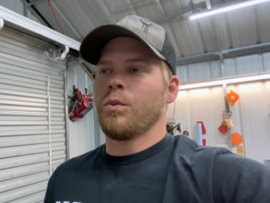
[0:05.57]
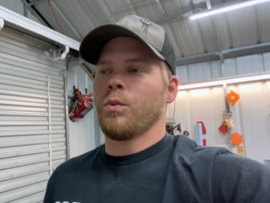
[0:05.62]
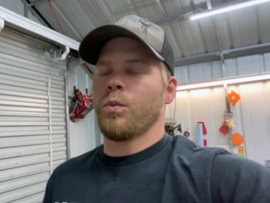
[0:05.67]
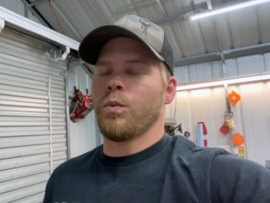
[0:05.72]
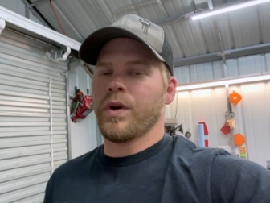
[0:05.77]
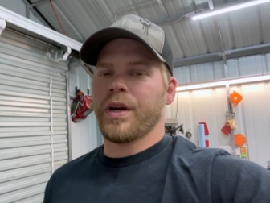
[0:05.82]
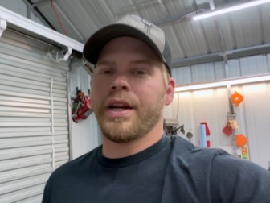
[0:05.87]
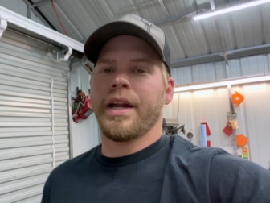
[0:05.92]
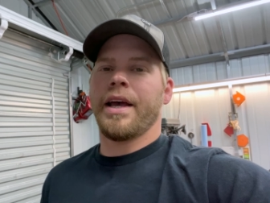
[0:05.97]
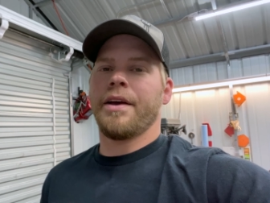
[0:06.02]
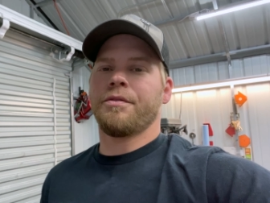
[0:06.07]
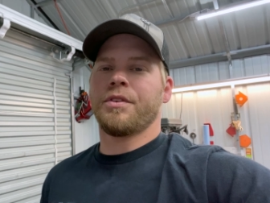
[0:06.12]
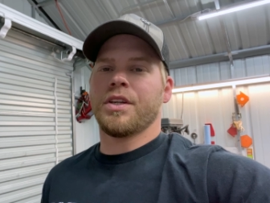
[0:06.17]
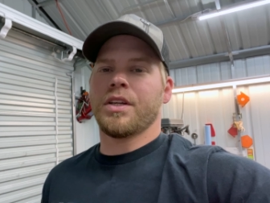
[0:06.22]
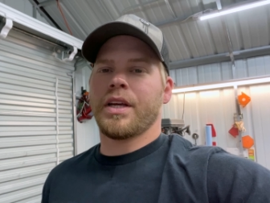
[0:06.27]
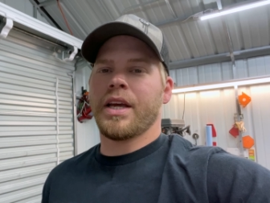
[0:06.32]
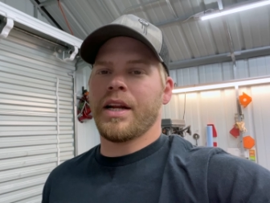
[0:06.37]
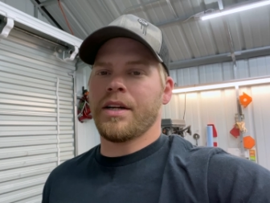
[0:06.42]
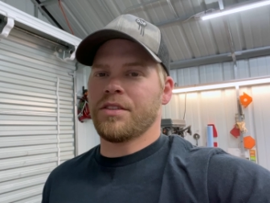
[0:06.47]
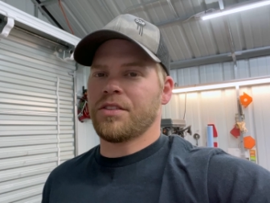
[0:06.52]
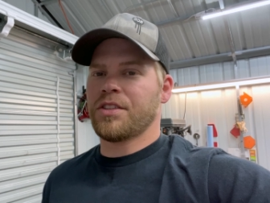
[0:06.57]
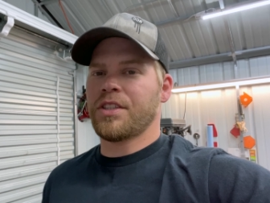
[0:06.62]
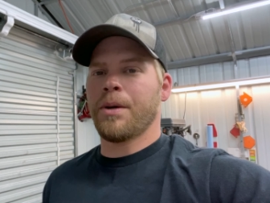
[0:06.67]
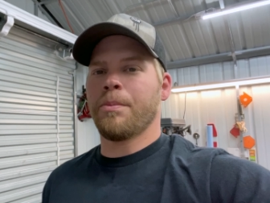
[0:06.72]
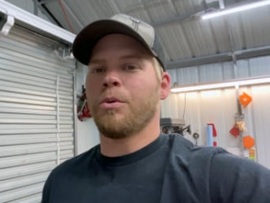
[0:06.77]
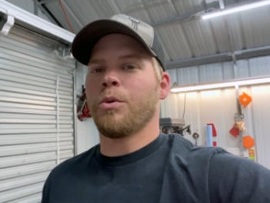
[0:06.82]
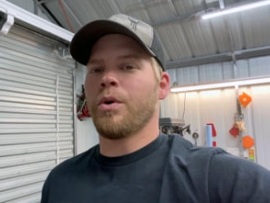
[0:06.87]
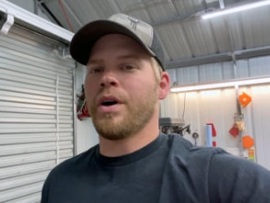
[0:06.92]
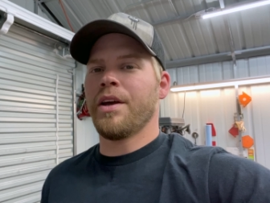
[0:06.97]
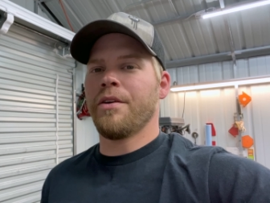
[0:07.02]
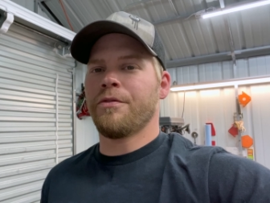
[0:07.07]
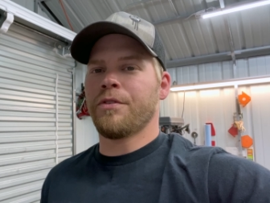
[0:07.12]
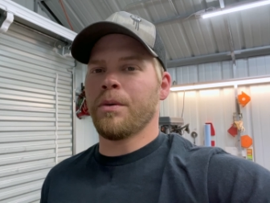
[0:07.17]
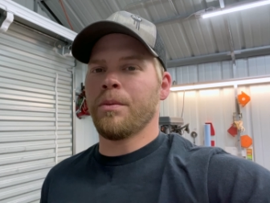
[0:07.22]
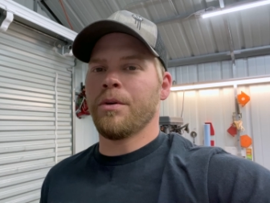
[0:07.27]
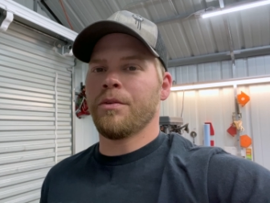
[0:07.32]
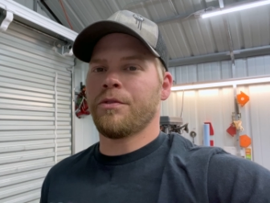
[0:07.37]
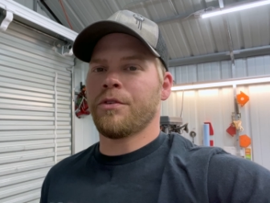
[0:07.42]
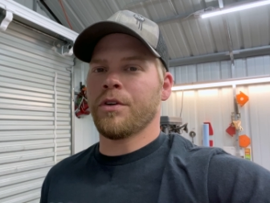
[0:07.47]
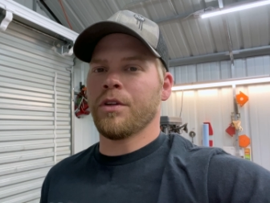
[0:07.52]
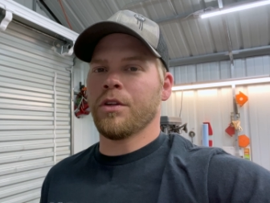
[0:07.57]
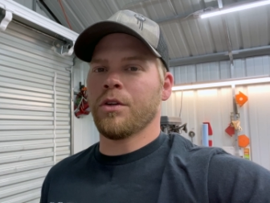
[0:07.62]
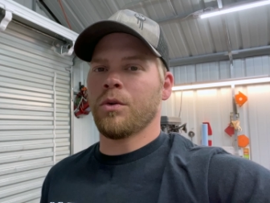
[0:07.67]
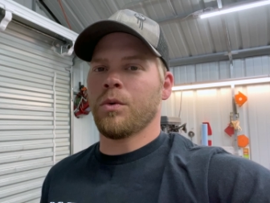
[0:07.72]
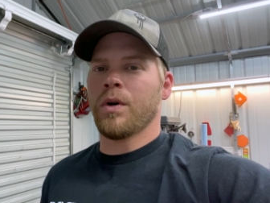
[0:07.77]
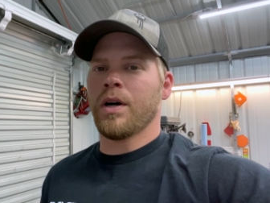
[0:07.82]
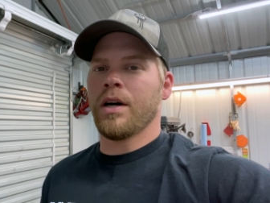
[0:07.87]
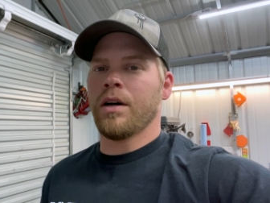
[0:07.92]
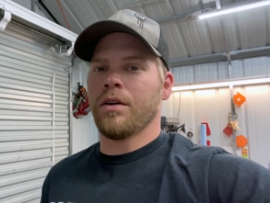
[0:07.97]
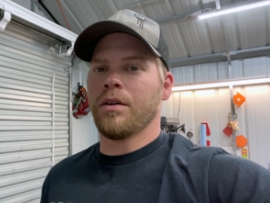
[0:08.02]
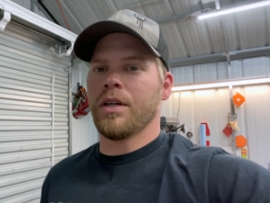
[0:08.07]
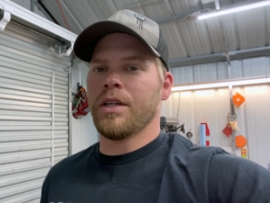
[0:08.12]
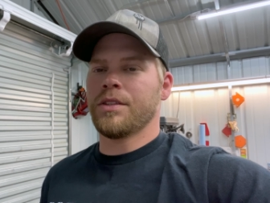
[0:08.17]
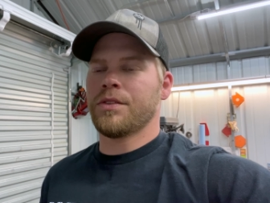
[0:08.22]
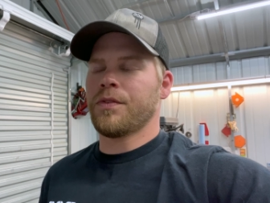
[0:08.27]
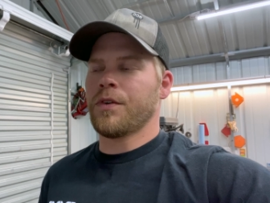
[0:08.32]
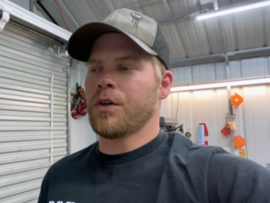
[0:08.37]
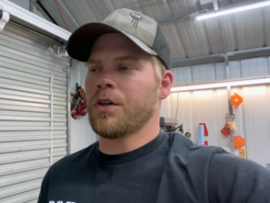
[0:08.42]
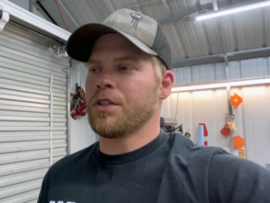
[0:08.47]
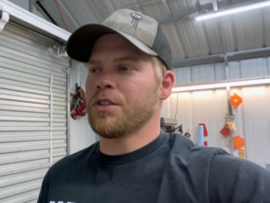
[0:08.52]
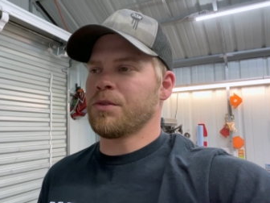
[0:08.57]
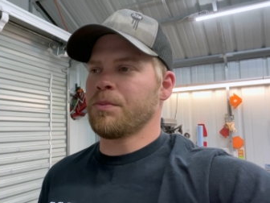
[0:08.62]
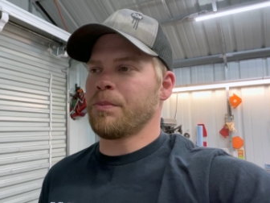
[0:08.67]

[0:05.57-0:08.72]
we're going to have to kind of step away from it for a little while as far as